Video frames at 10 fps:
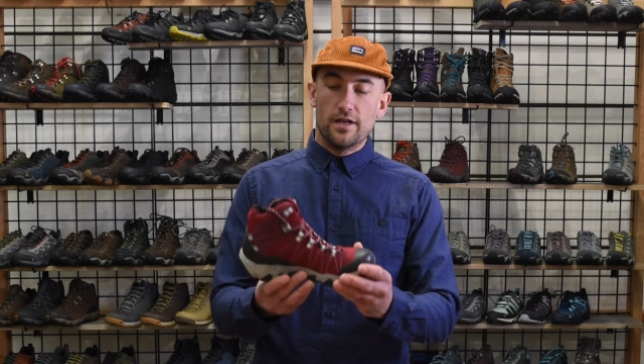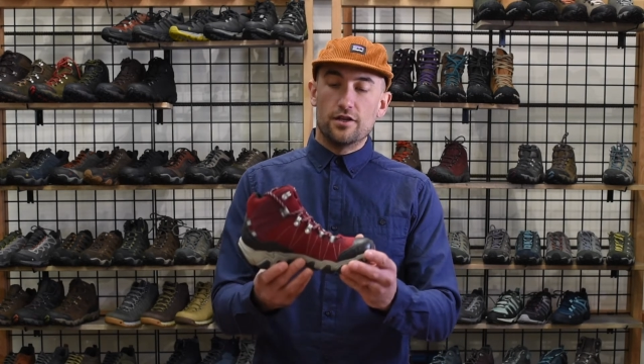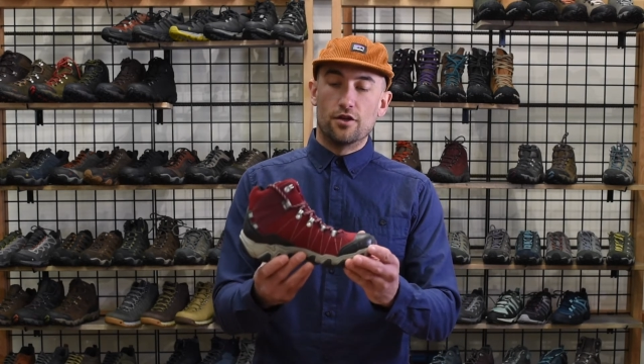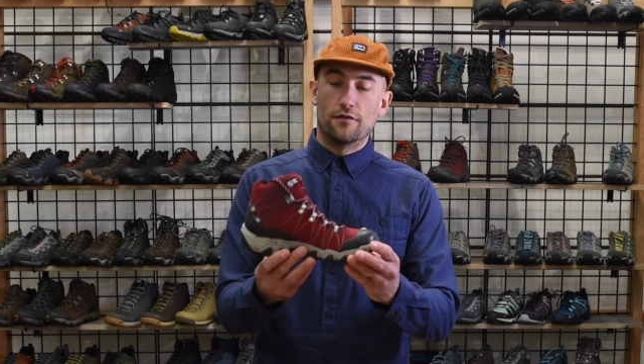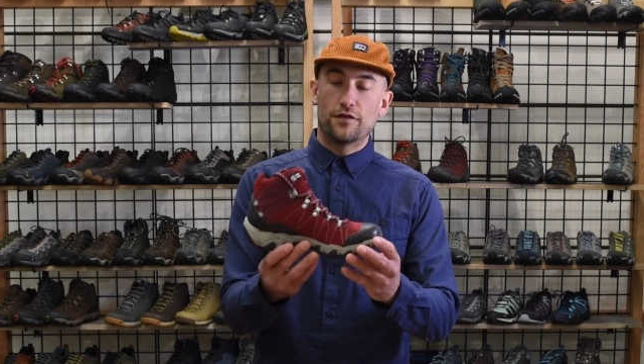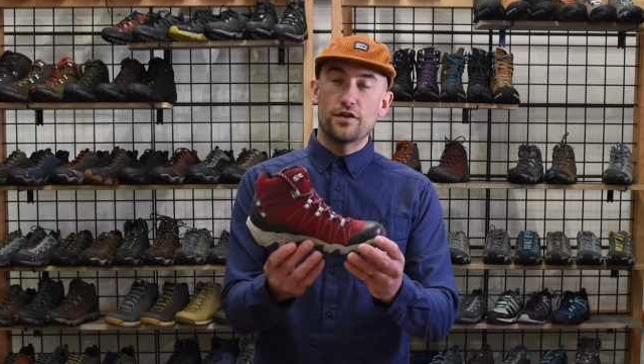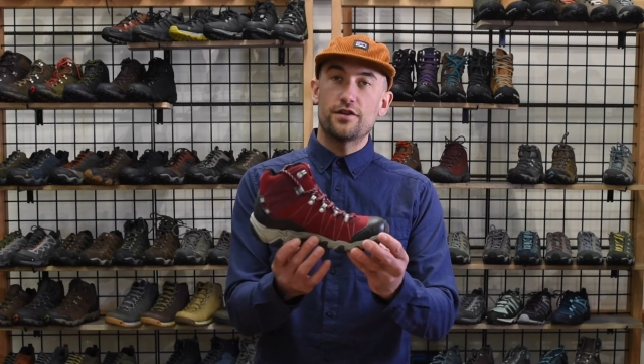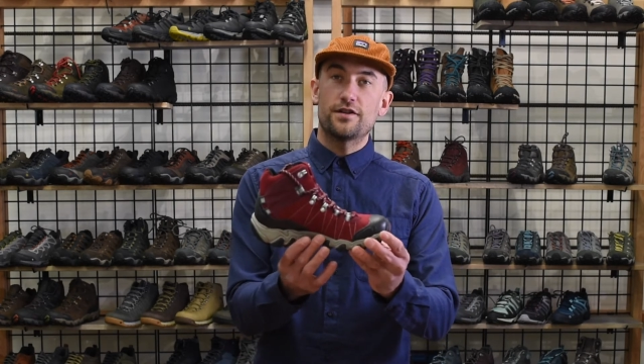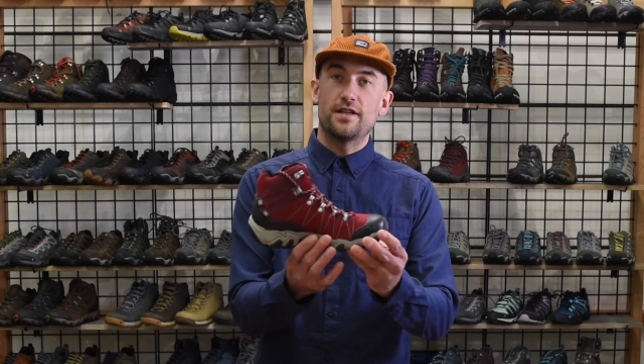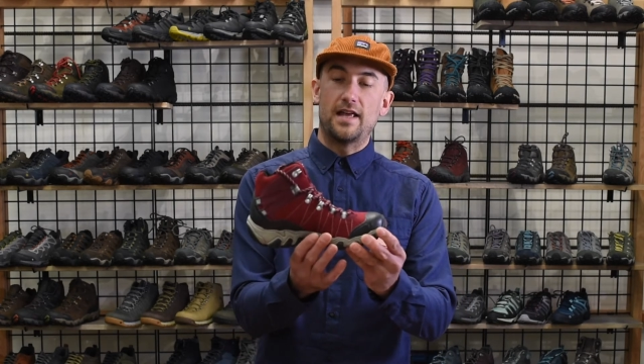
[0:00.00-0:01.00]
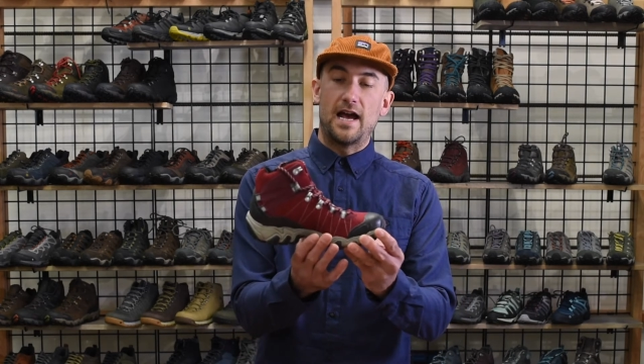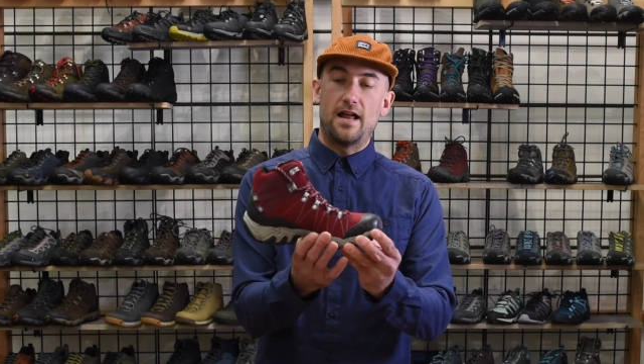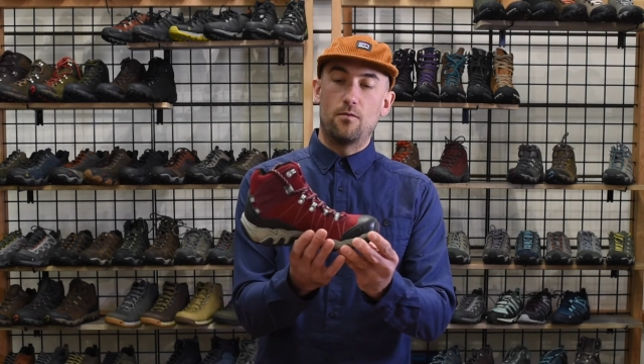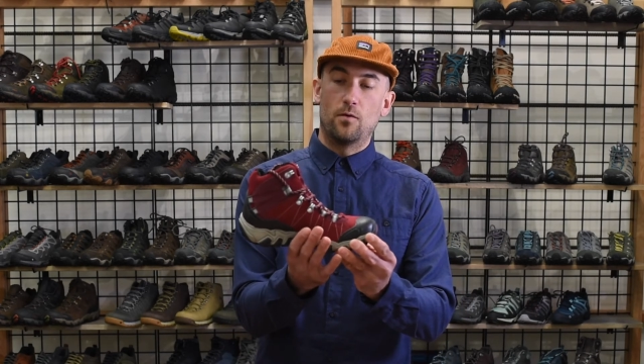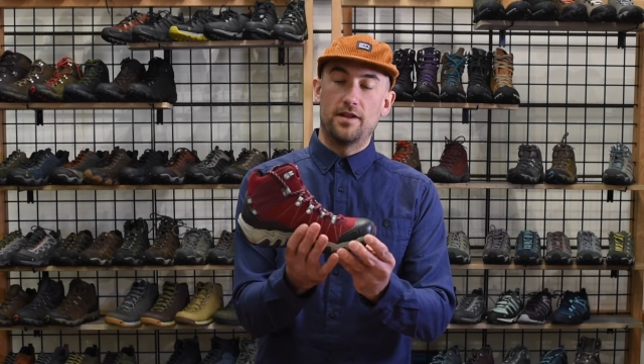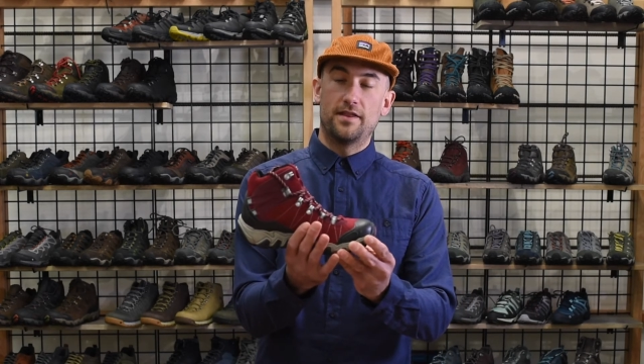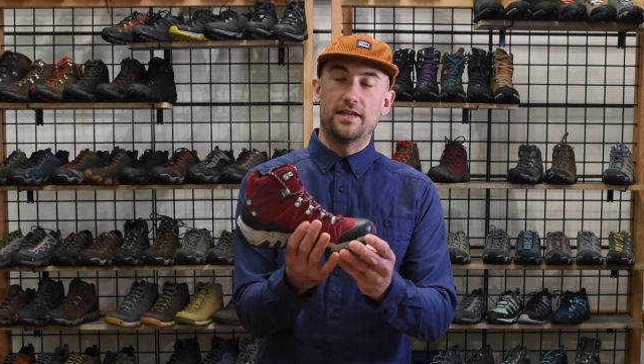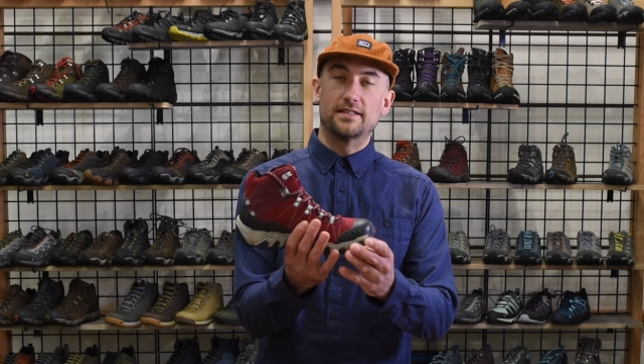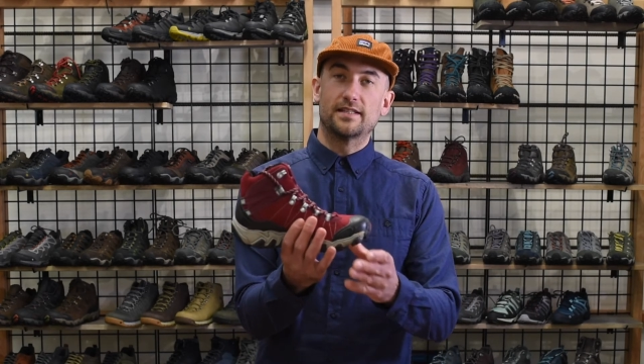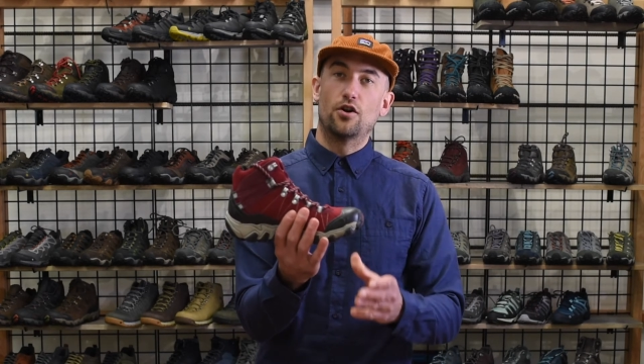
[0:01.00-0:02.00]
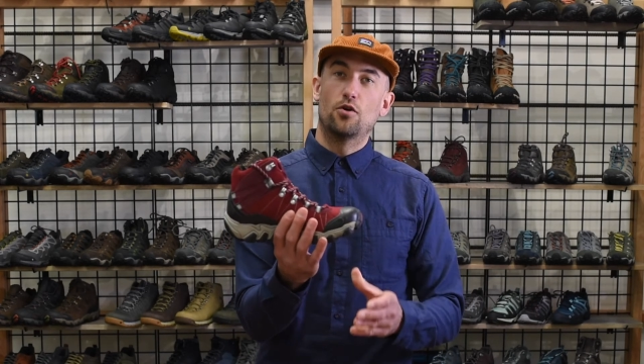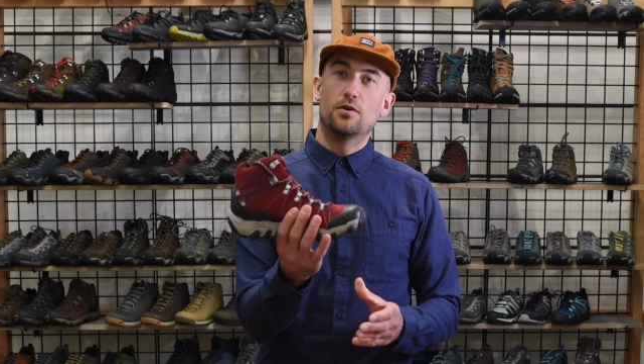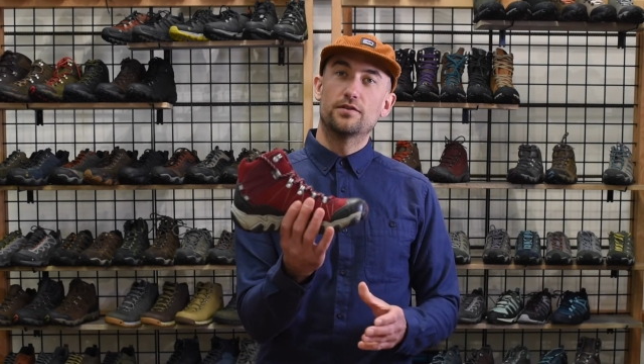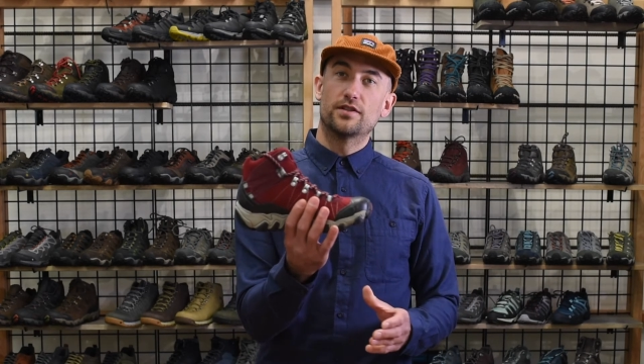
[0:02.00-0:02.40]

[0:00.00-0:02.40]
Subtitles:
You know, further to that, one of the things that Oboz